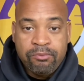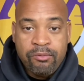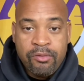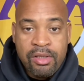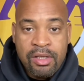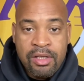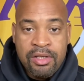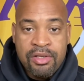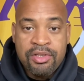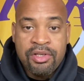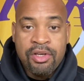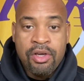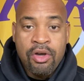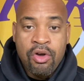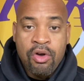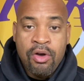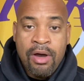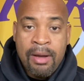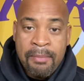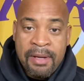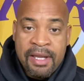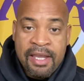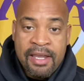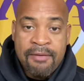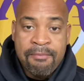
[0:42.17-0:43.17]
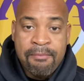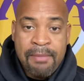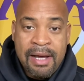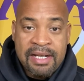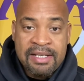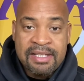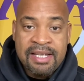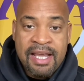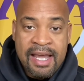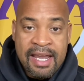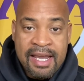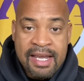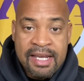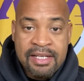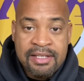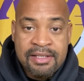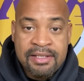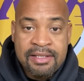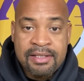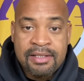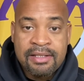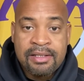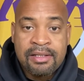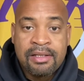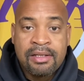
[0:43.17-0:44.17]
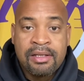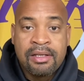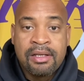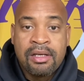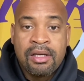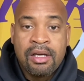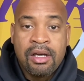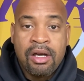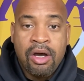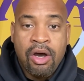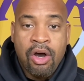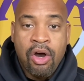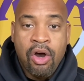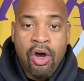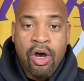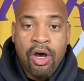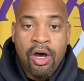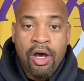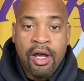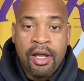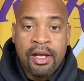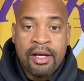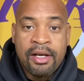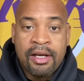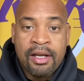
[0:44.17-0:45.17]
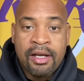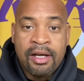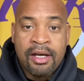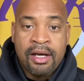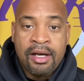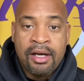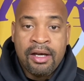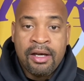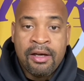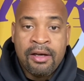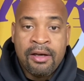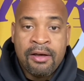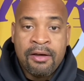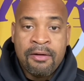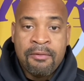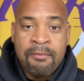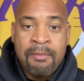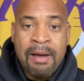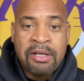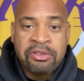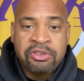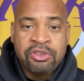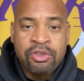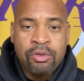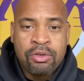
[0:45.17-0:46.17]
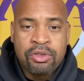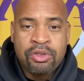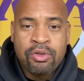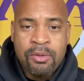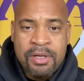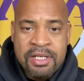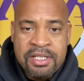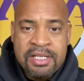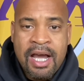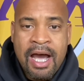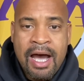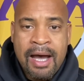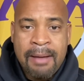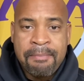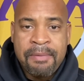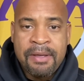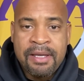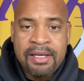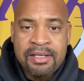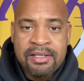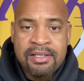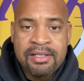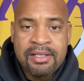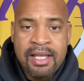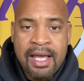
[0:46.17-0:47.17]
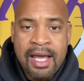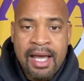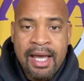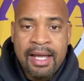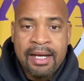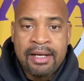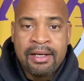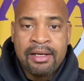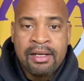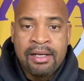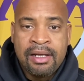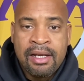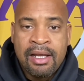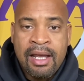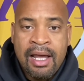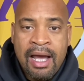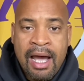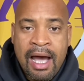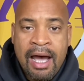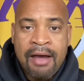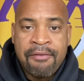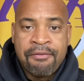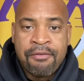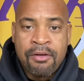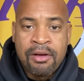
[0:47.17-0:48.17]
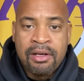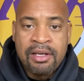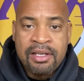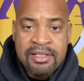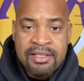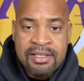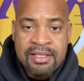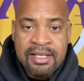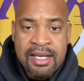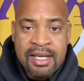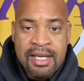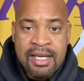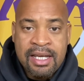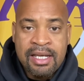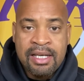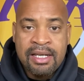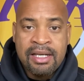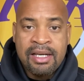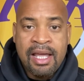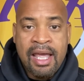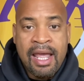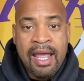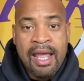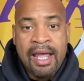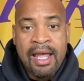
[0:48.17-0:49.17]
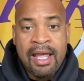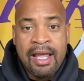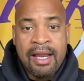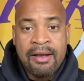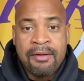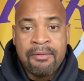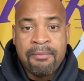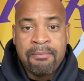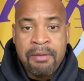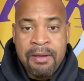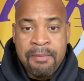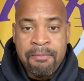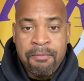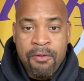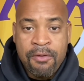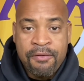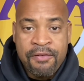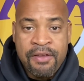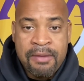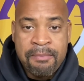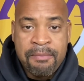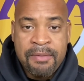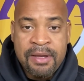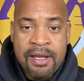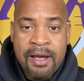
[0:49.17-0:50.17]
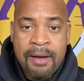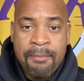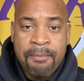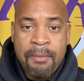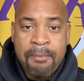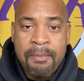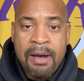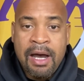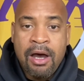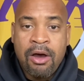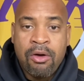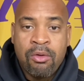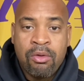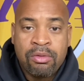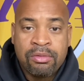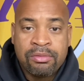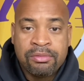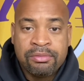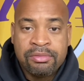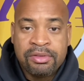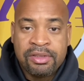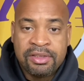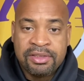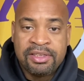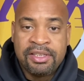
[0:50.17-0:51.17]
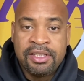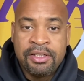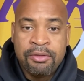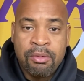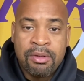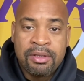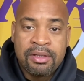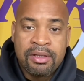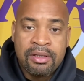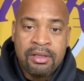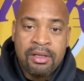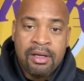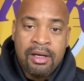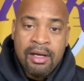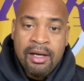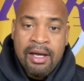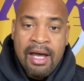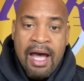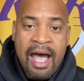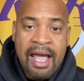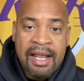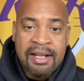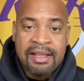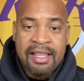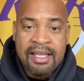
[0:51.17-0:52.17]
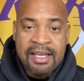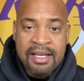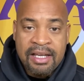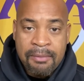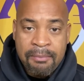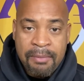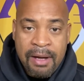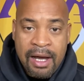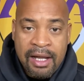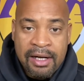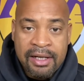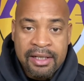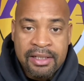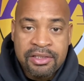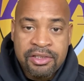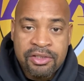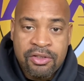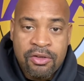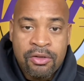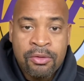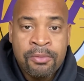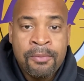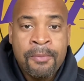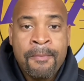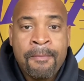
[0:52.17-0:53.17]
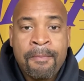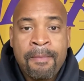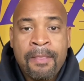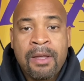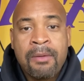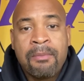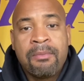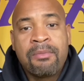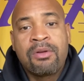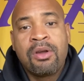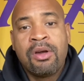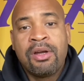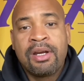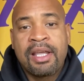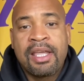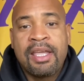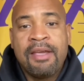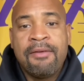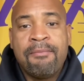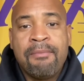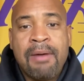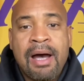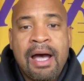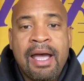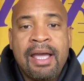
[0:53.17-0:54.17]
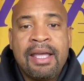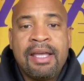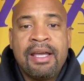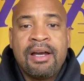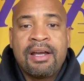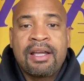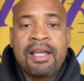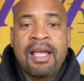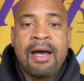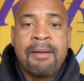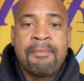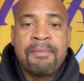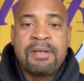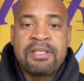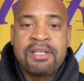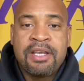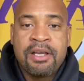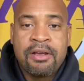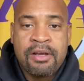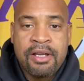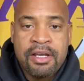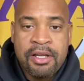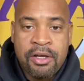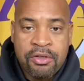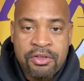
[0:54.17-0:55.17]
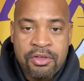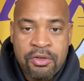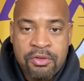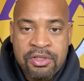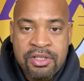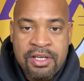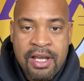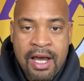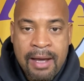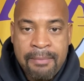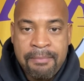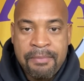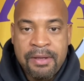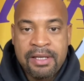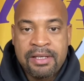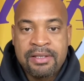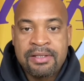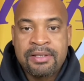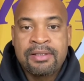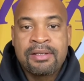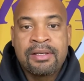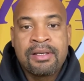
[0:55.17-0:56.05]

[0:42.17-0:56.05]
gonna give my takes on about 2 or 3 topics that I've really seen and people have hit me up about to see what I think about it. So I'm gonna give my commentary on those topics.